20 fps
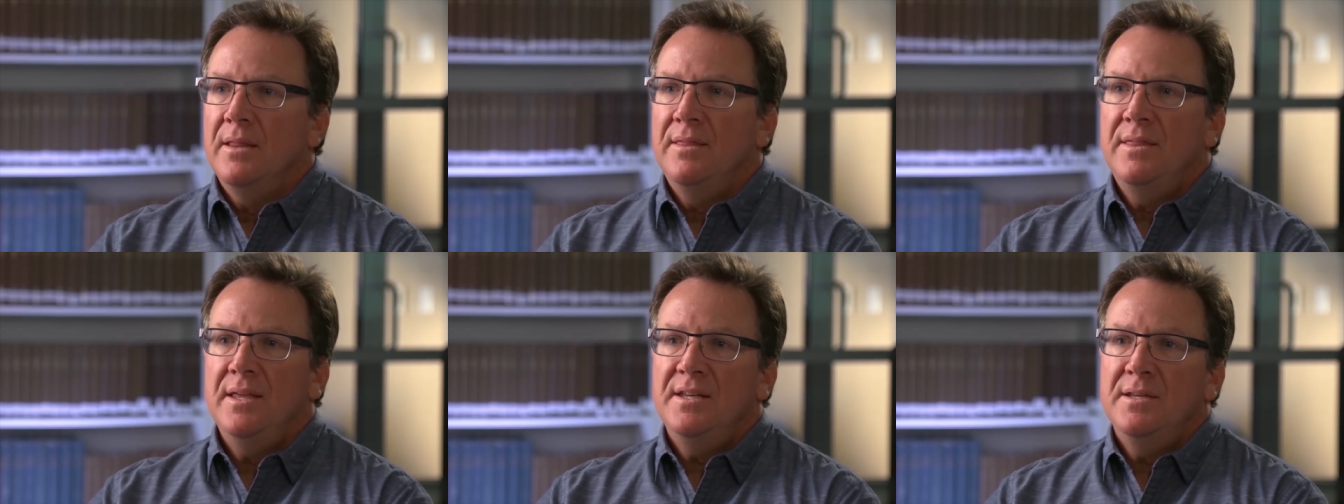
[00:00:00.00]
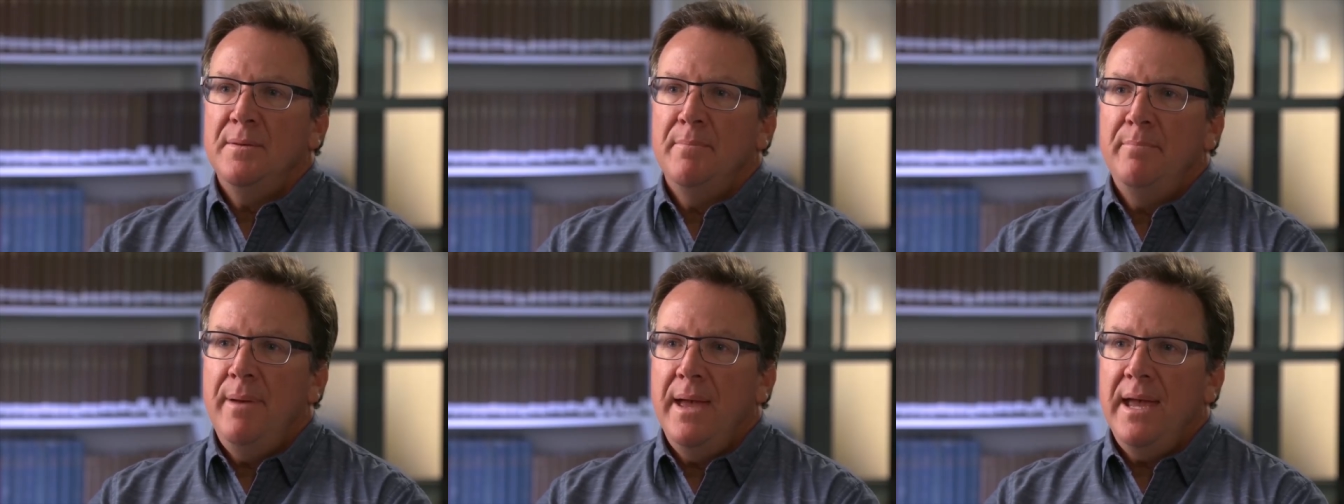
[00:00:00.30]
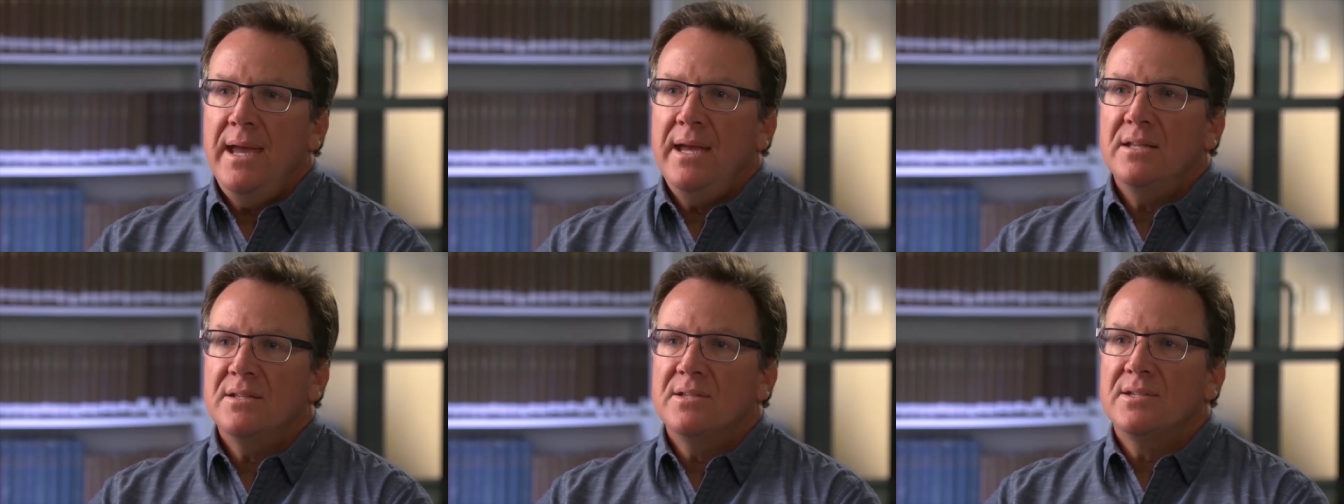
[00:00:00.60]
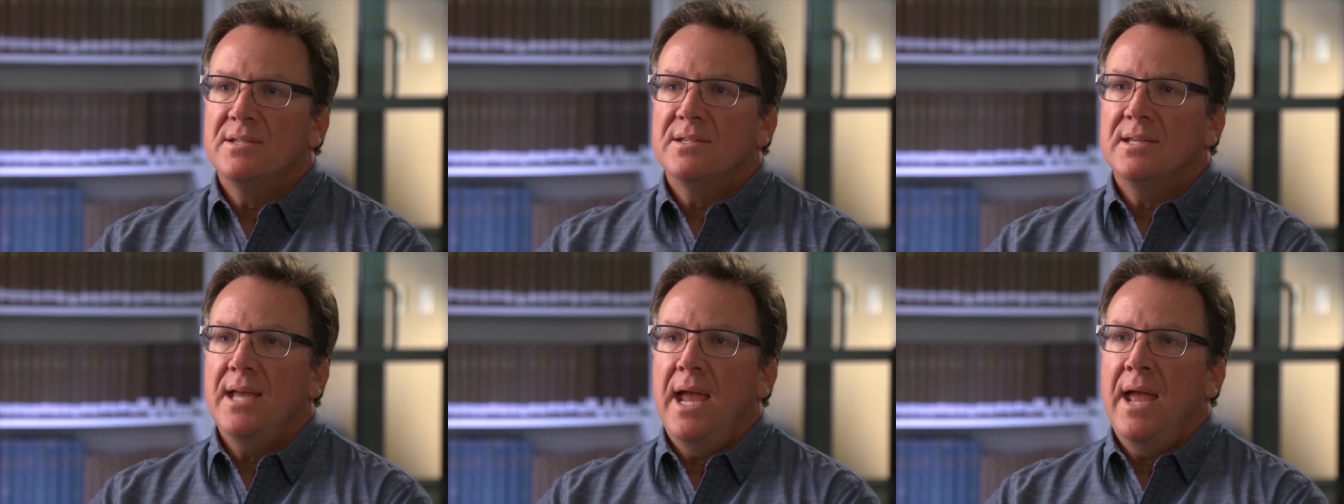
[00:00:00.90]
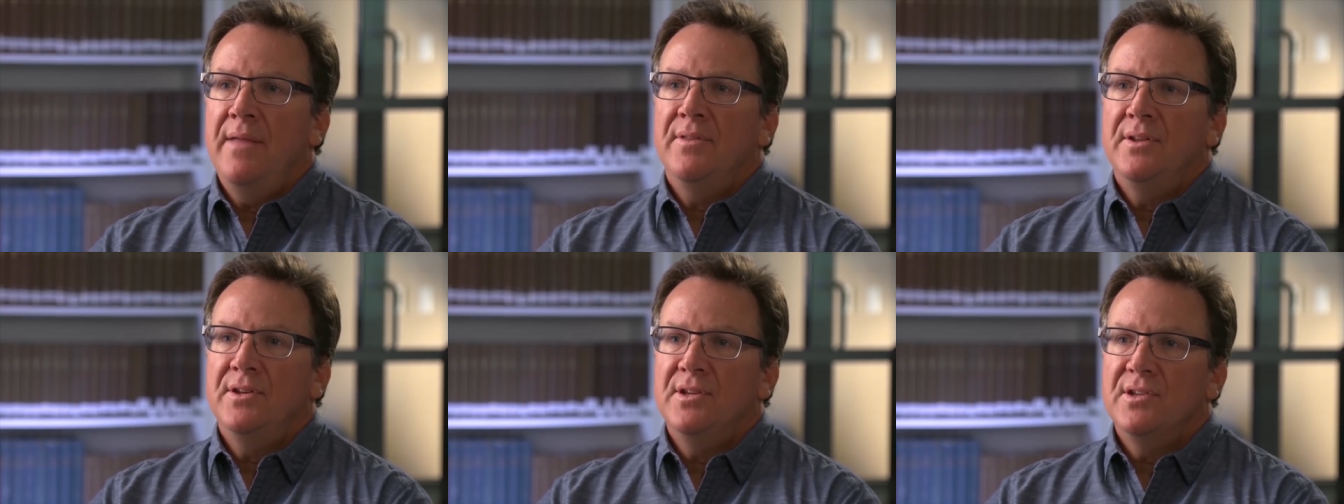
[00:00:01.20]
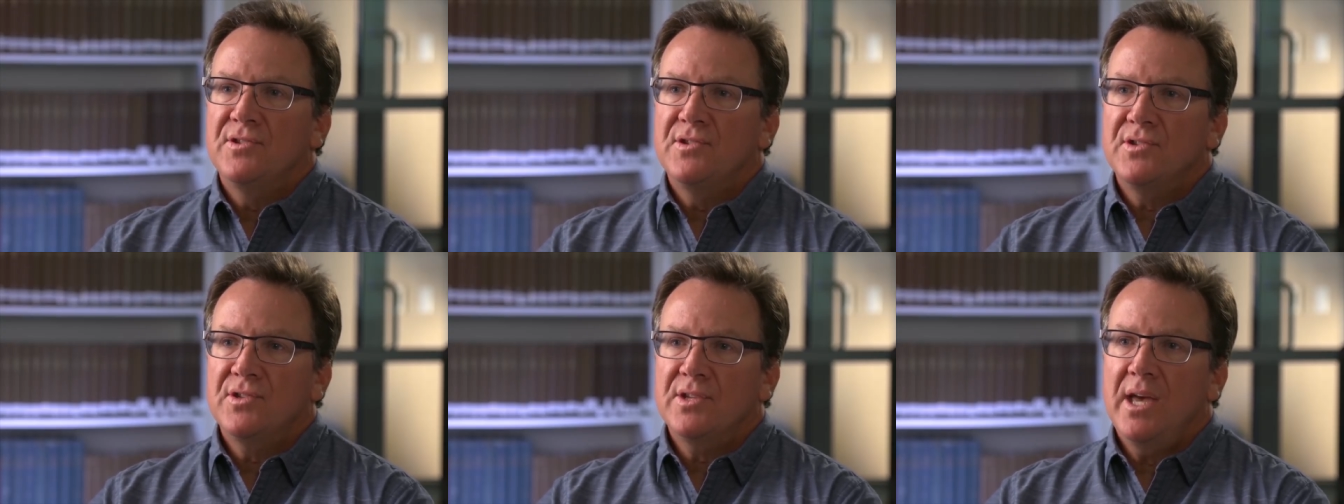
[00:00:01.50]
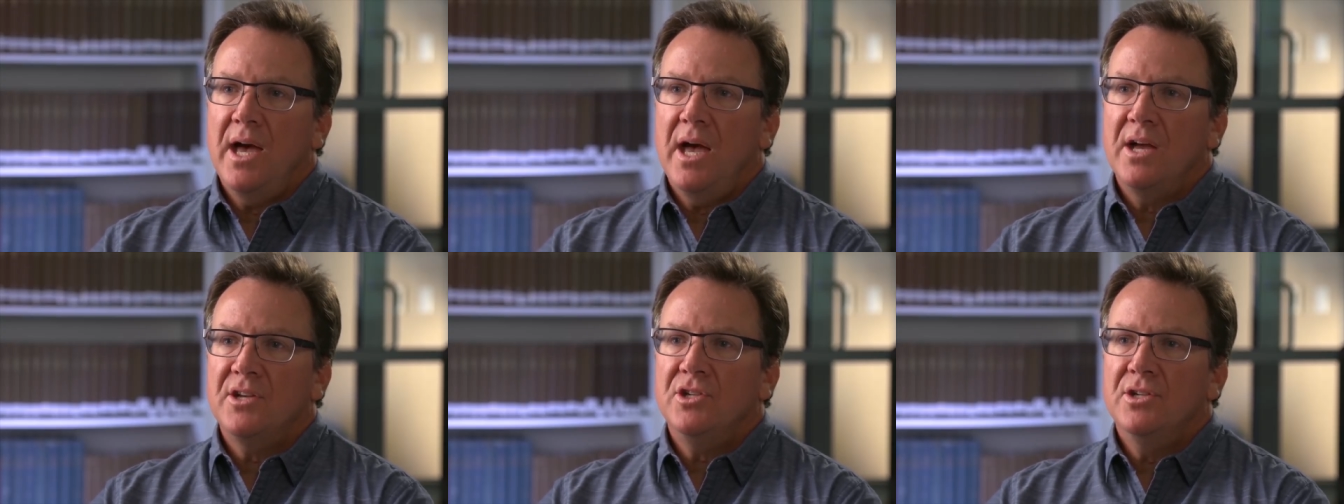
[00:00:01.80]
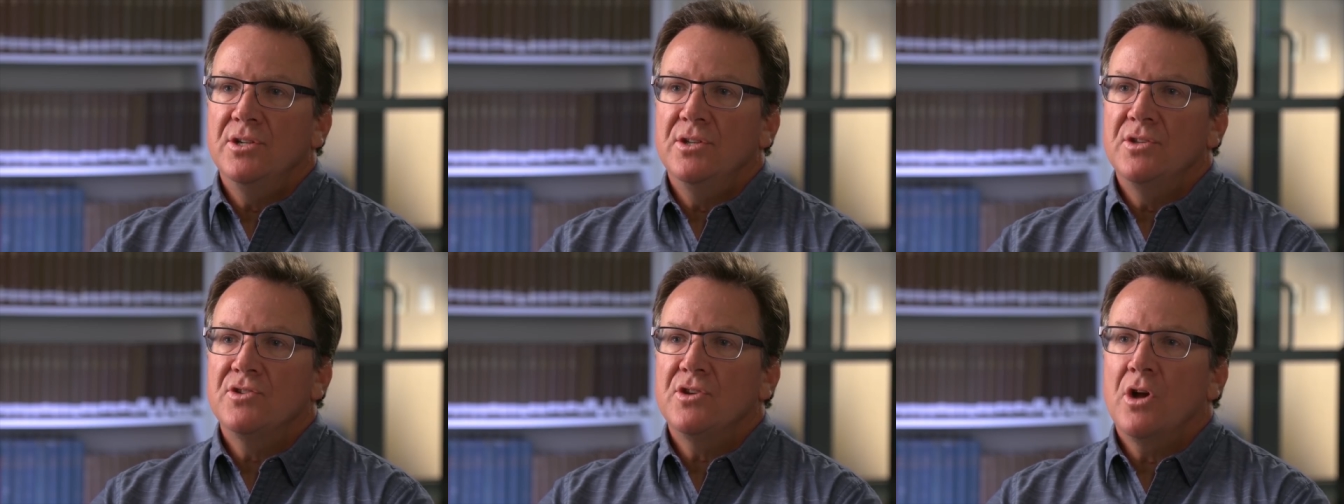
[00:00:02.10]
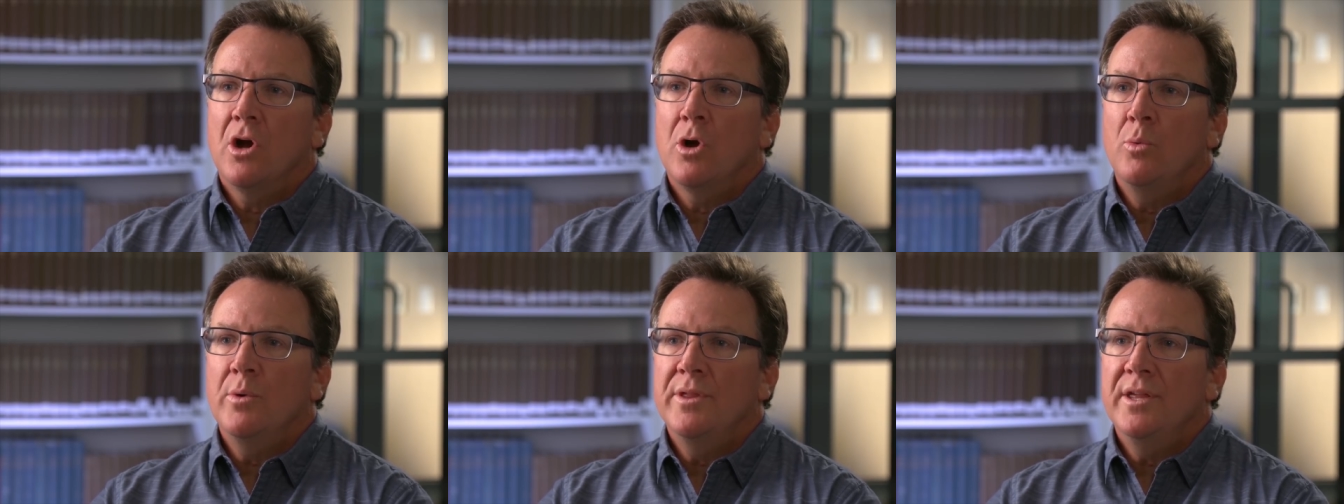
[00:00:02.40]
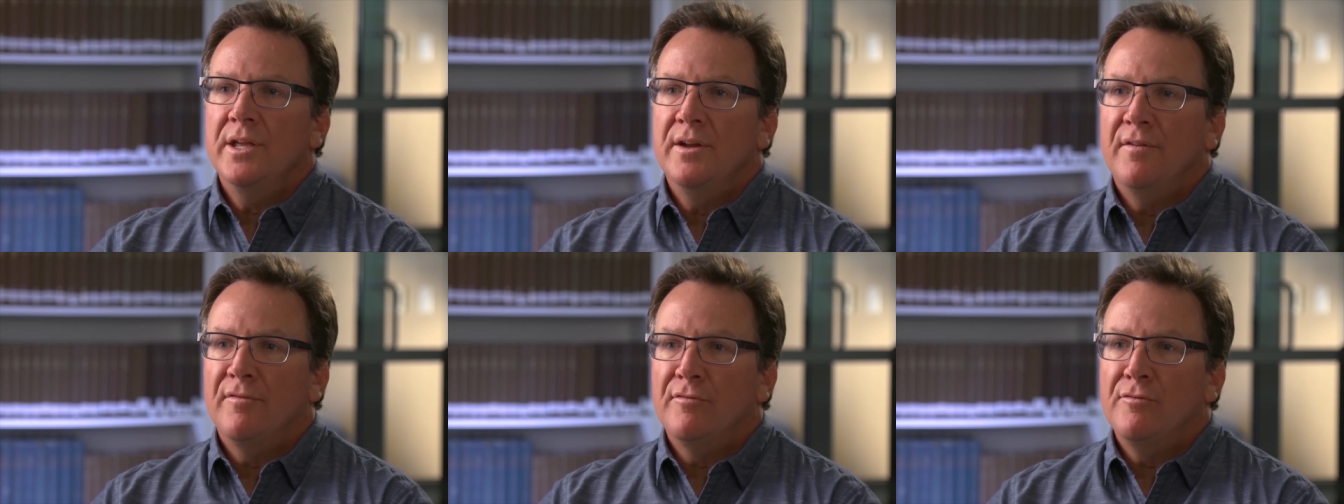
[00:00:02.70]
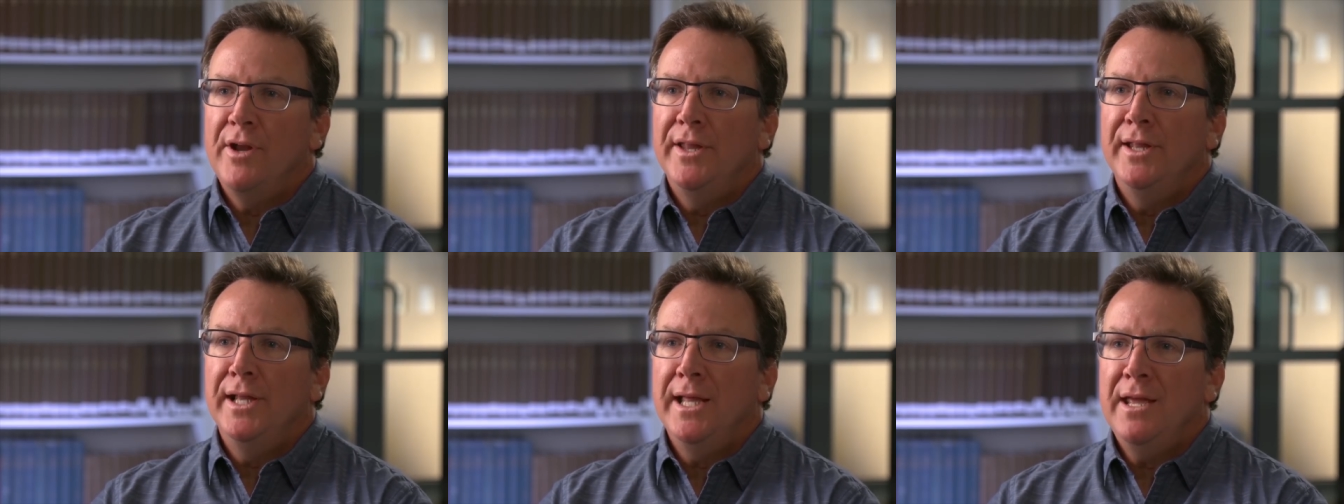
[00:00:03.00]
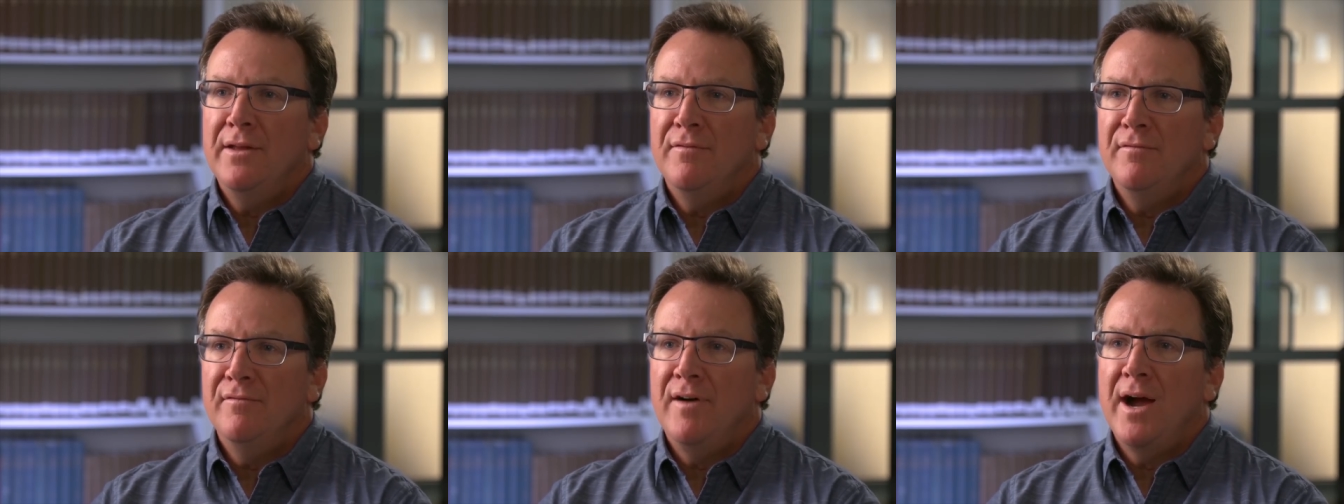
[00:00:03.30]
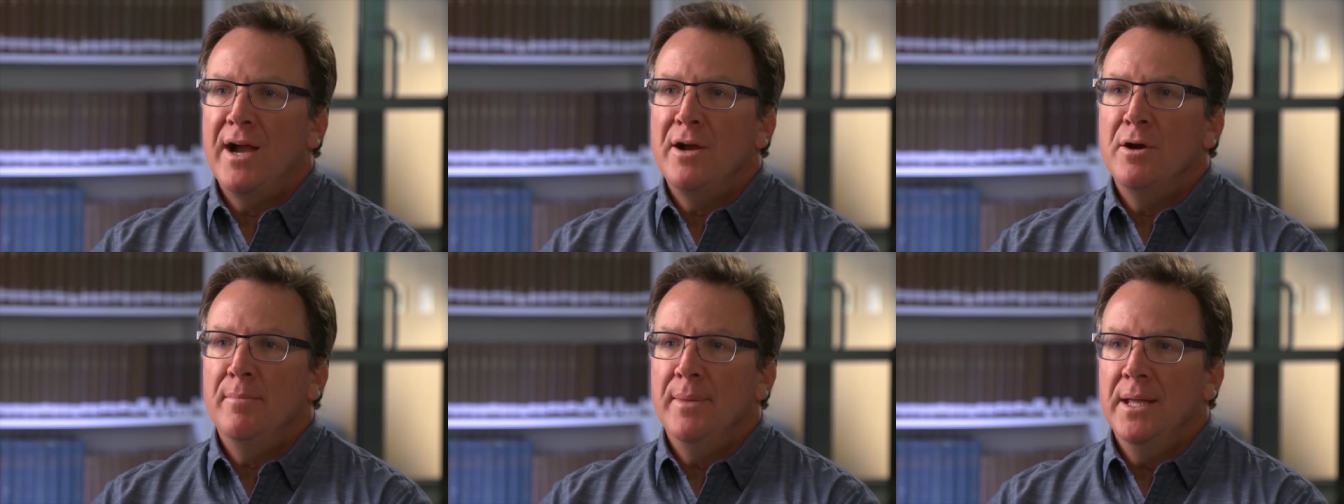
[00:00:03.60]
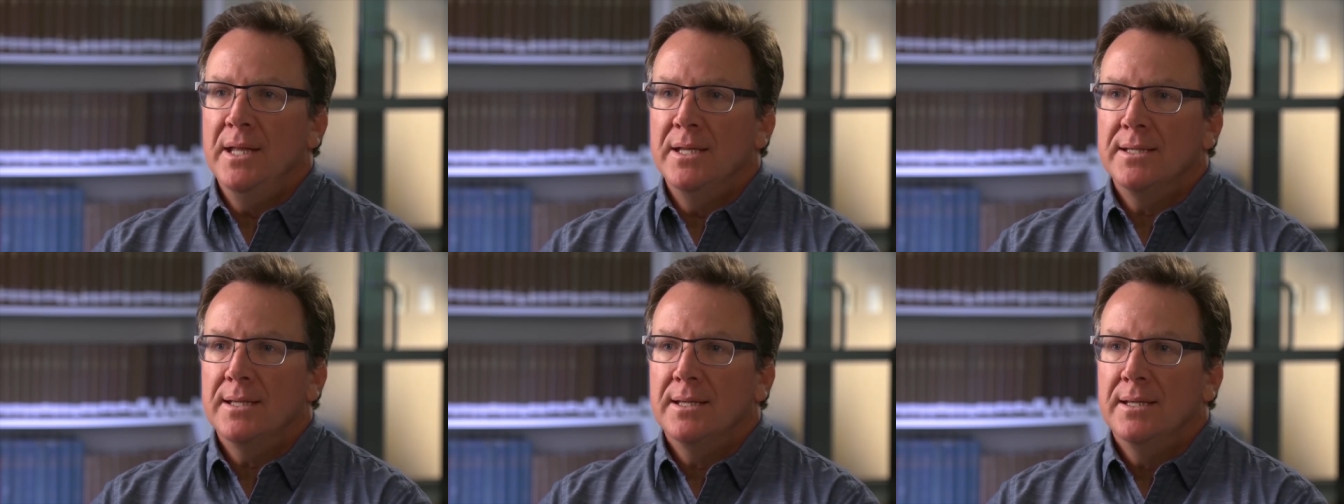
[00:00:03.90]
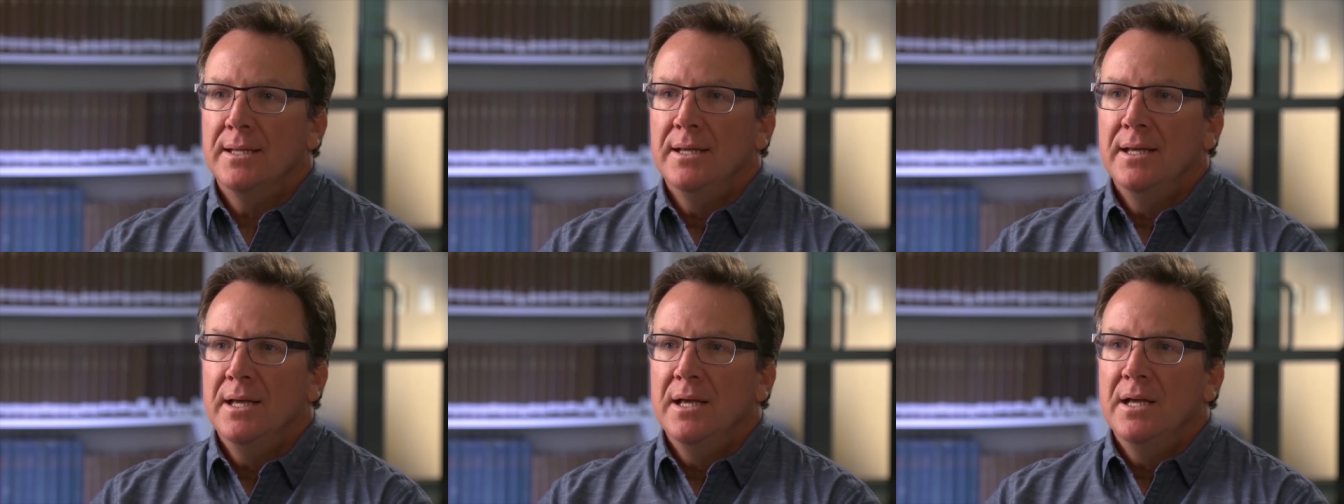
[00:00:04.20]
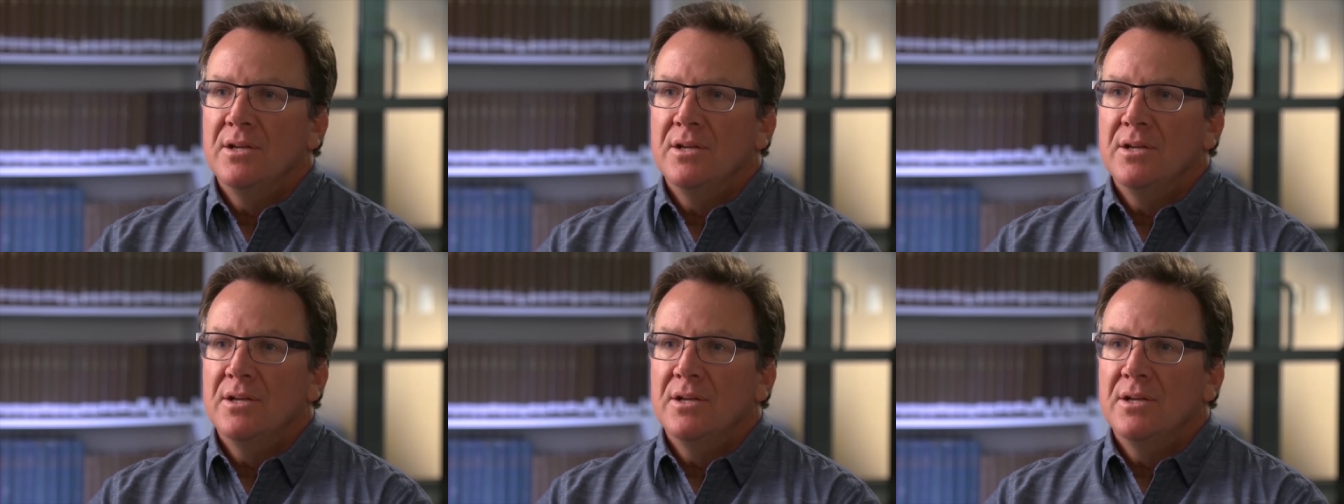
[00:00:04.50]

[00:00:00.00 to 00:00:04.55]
the debates and the discussions are within a friendly environment. Yeah.